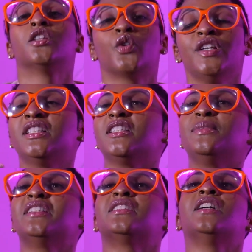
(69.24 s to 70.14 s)
3 to 6
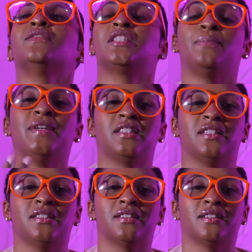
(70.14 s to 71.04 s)
months of
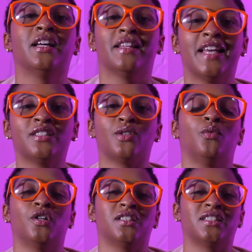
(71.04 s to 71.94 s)
expenses. That's what I
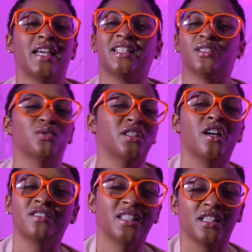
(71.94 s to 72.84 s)
wanted to say, because
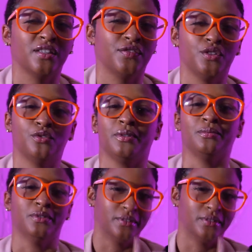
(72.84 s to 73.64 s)
reserves can confuse people.